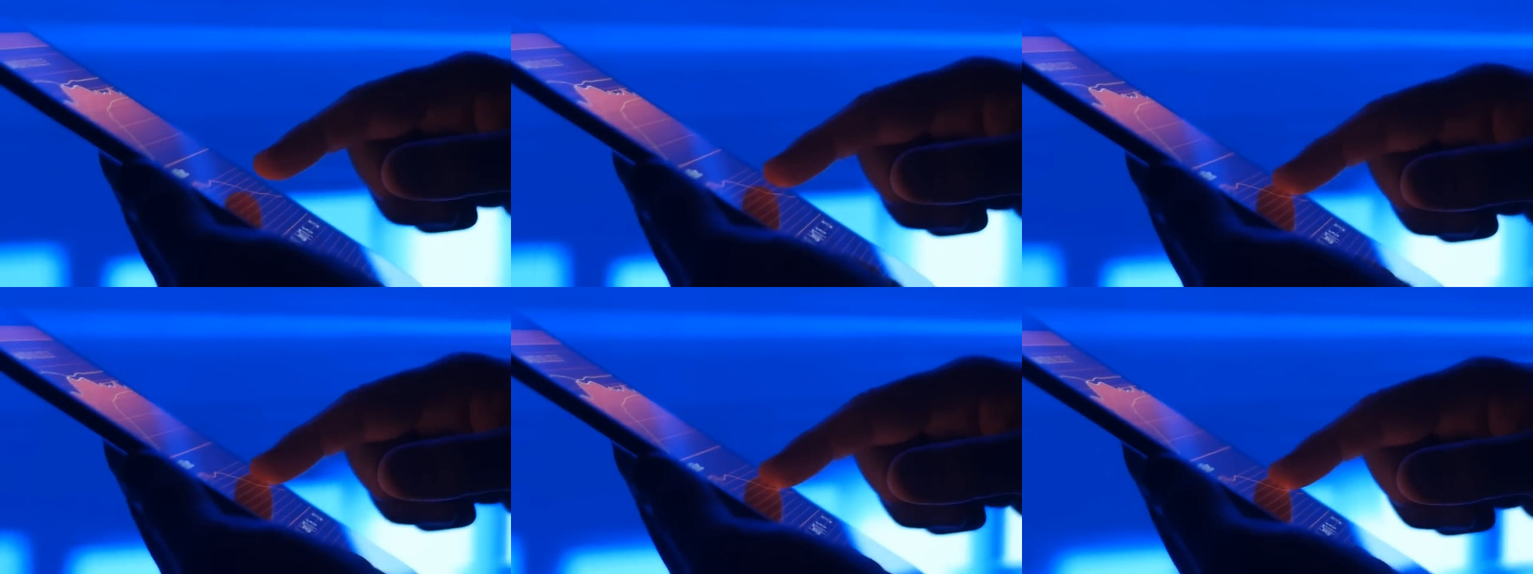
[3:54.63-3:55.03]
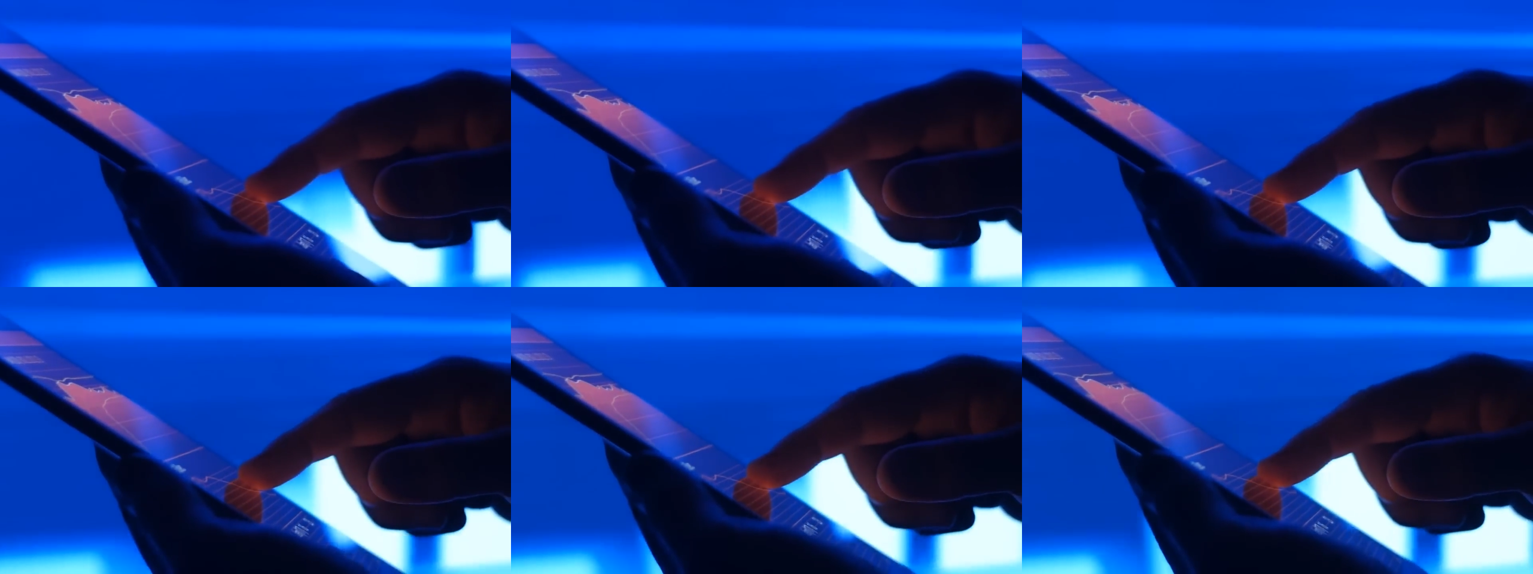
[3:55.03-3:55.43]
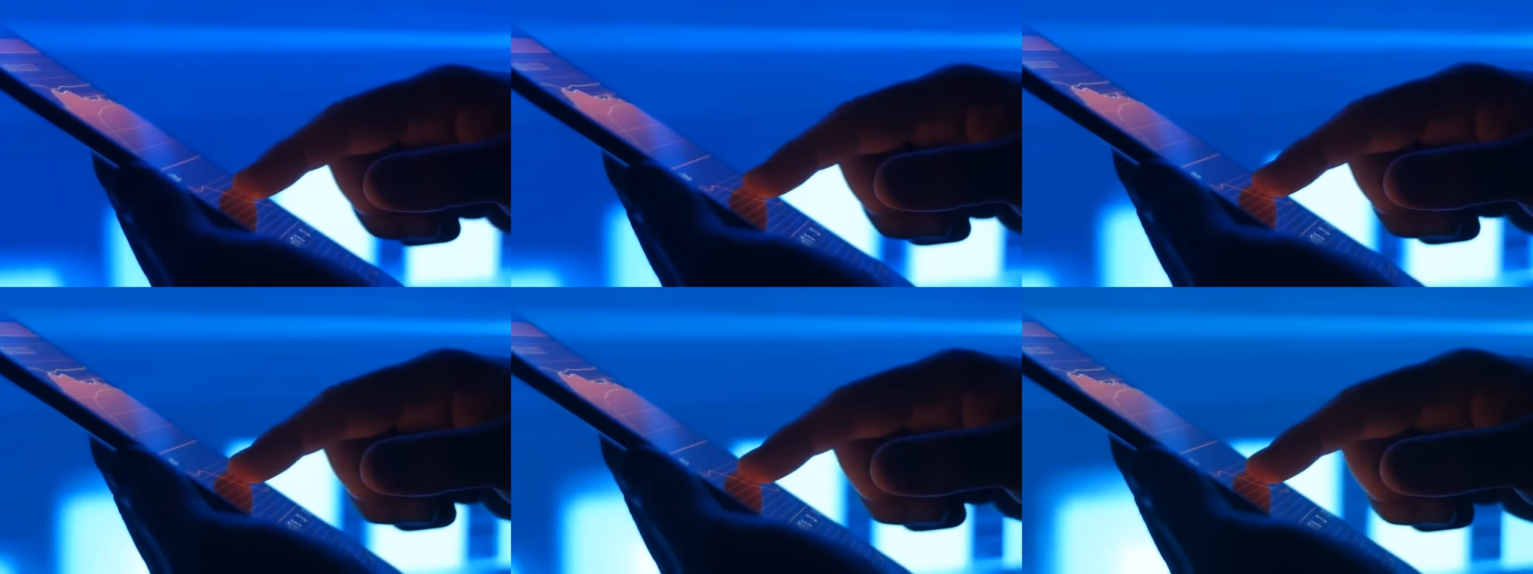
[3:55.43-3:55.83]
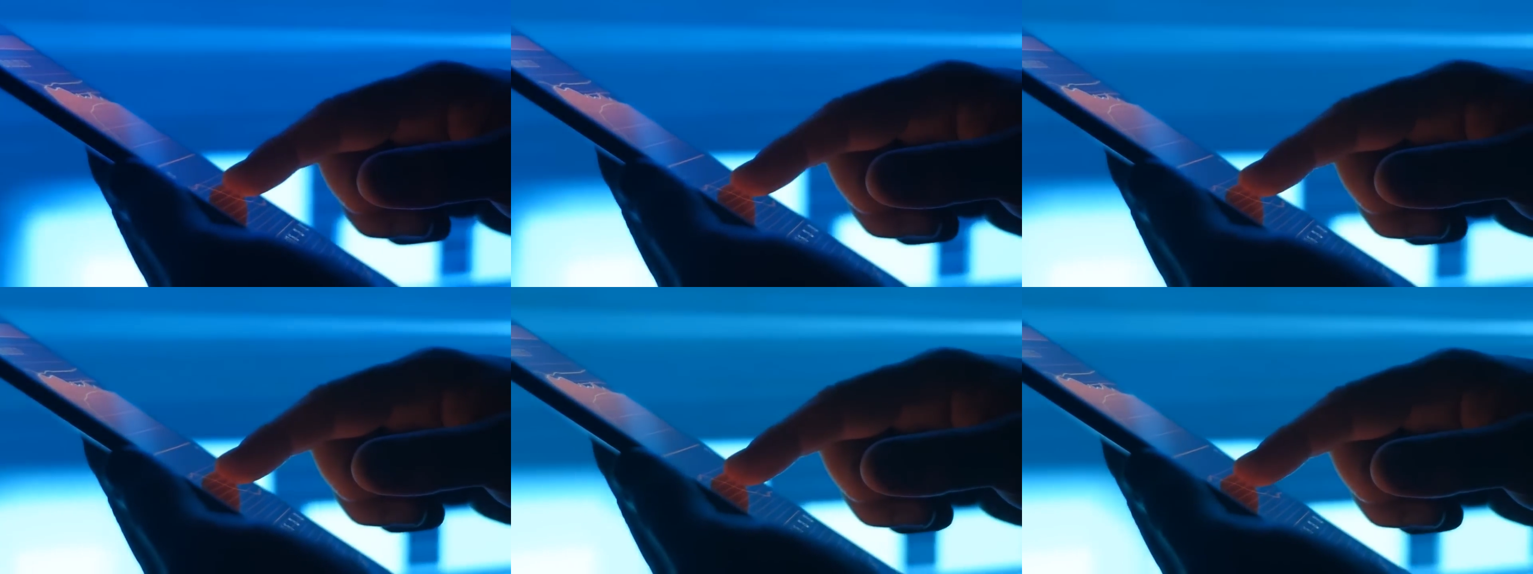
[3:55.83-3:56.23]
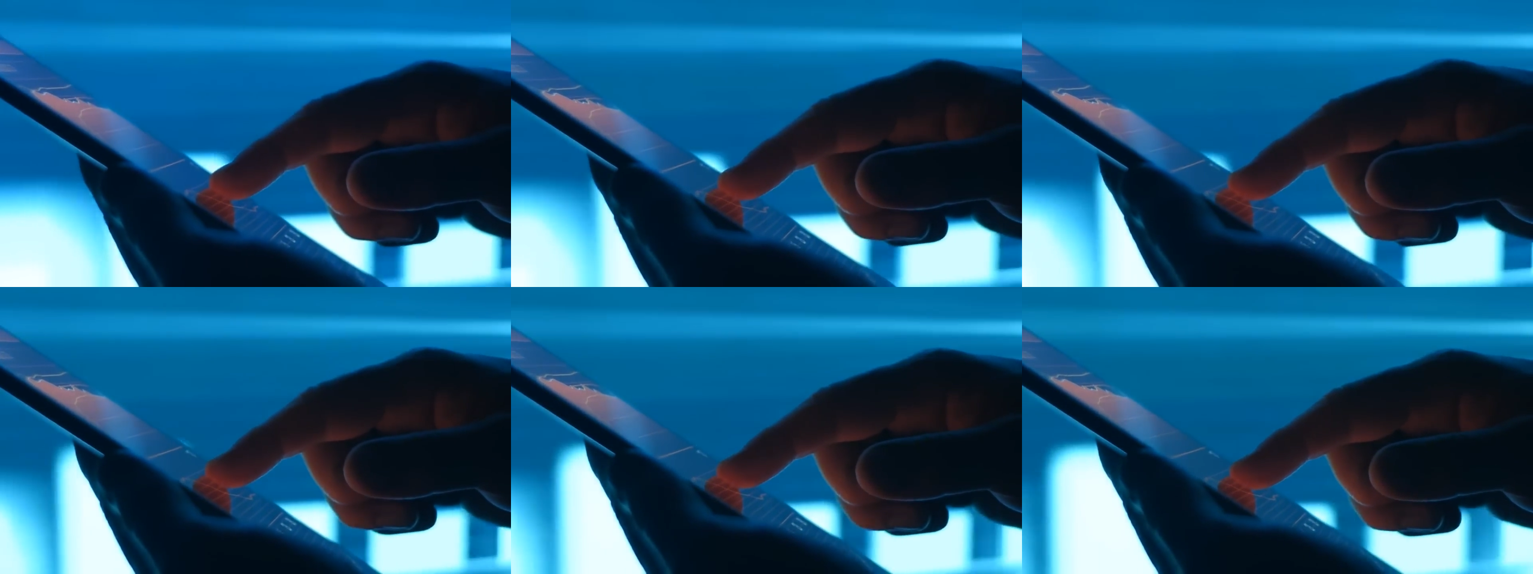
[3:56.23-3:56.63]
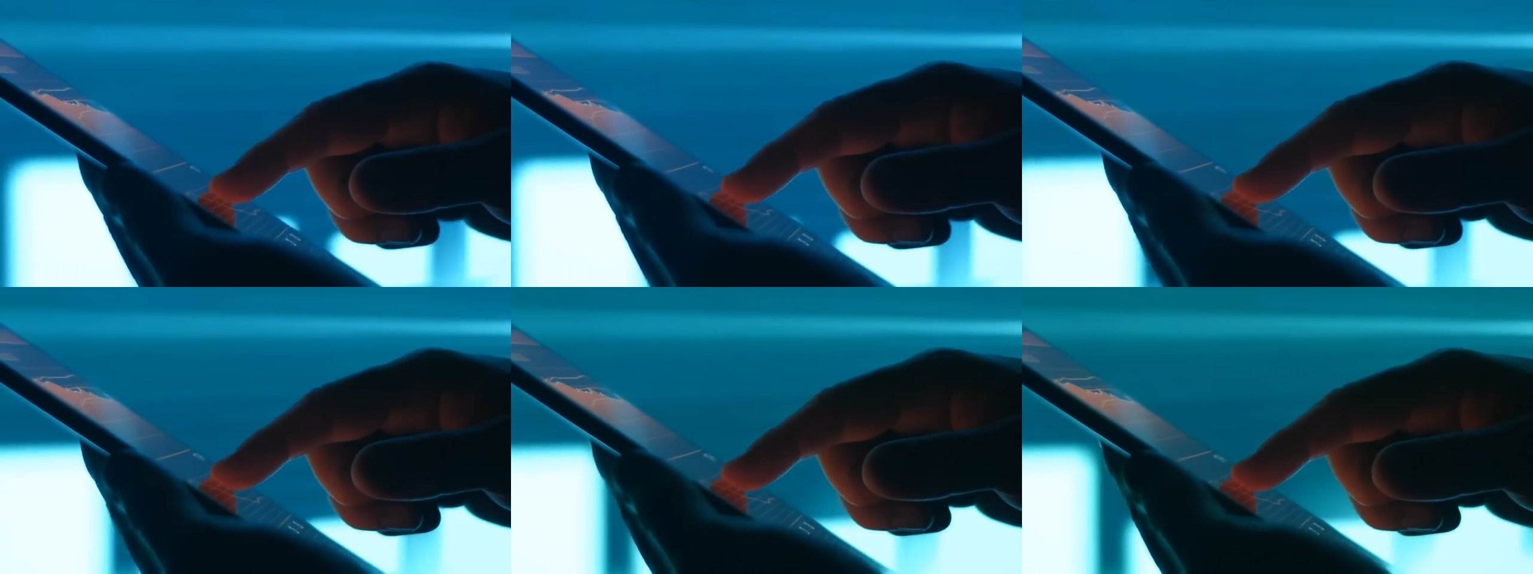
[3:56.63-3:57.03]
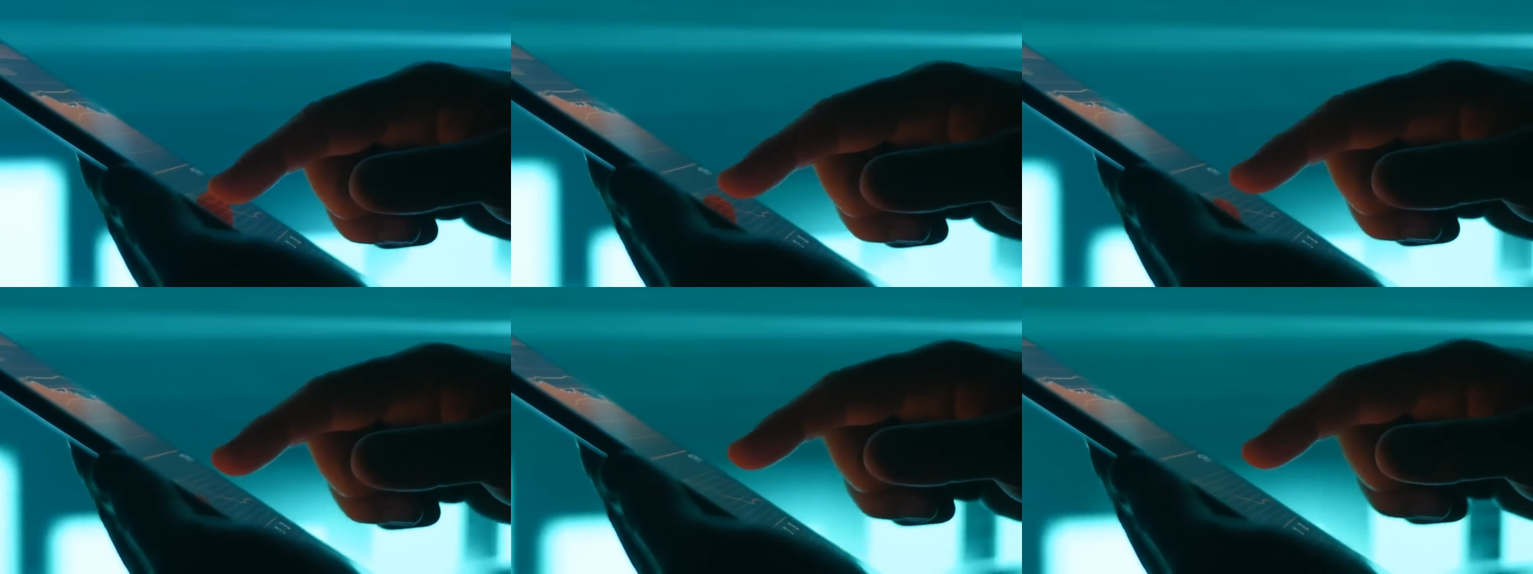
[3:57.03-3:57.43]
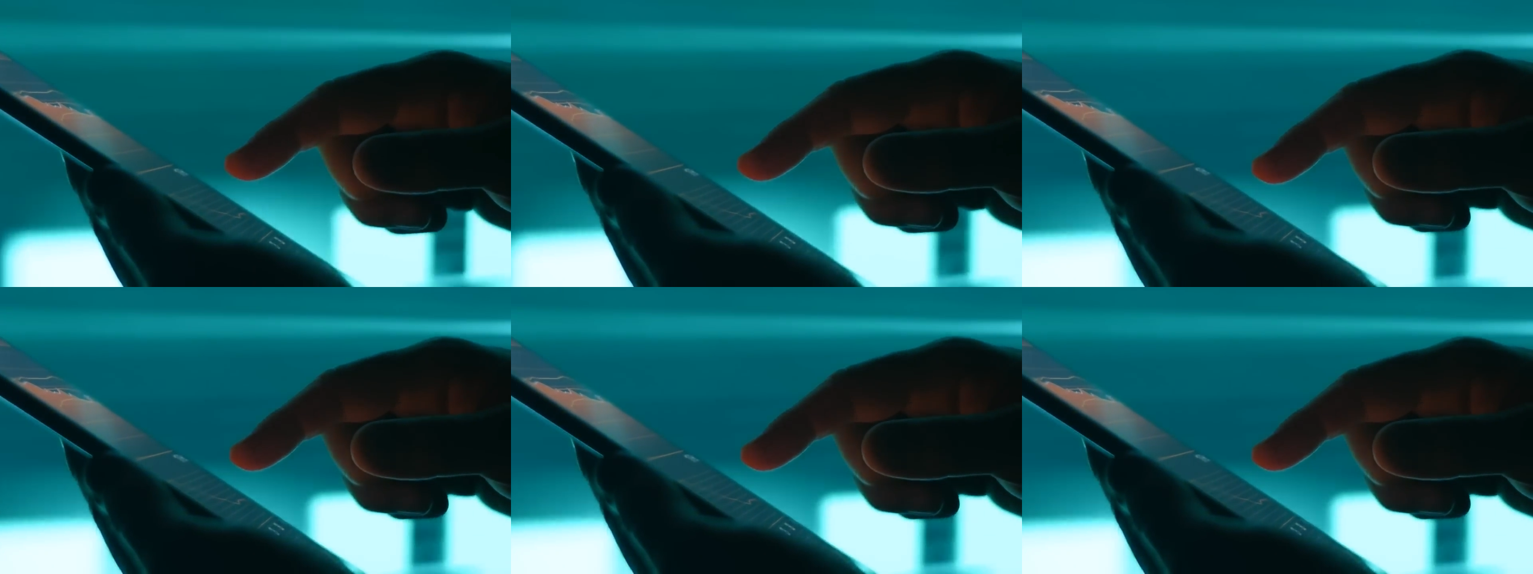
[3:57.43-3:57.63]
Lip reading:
(no speaker visible)